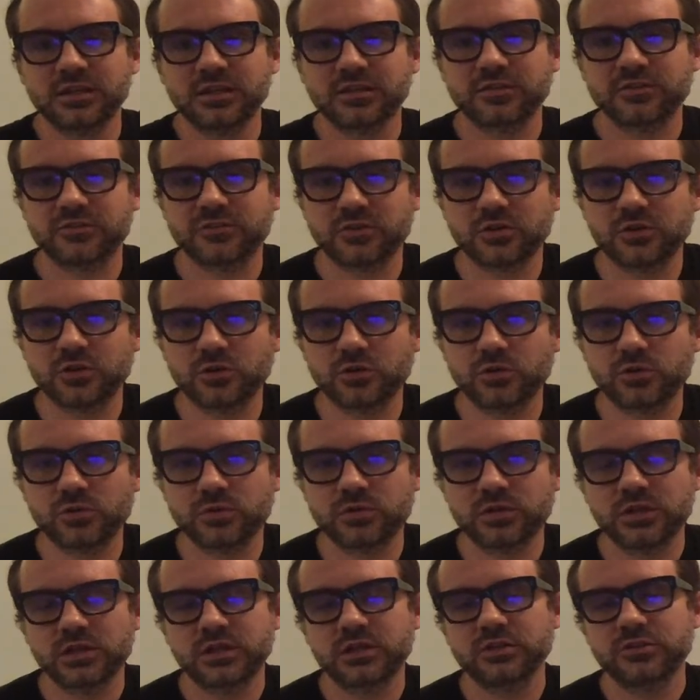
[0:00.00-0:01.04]

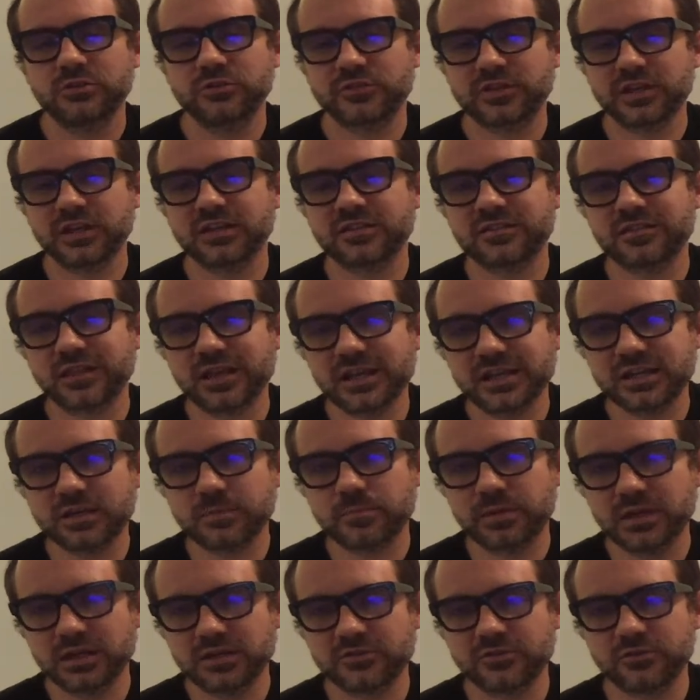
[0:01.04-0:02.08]
So you're saying it's like
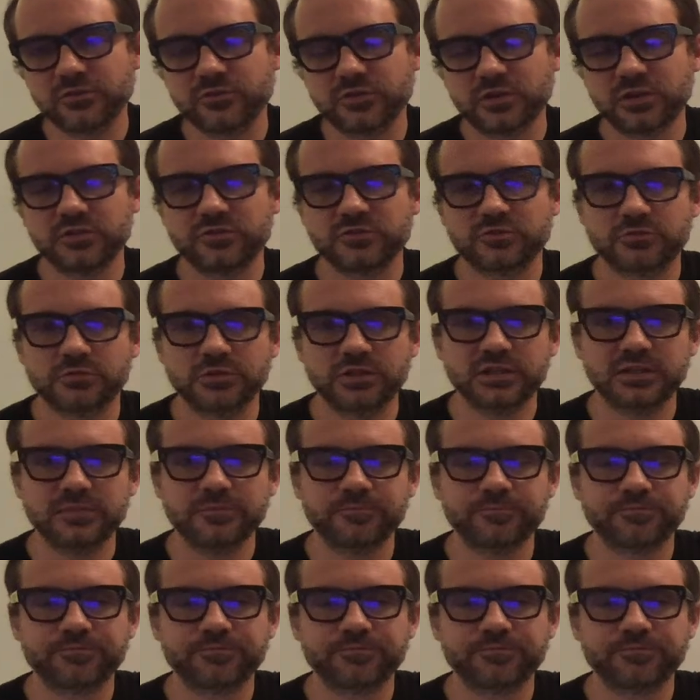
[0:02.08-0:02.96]
pixels on a screen.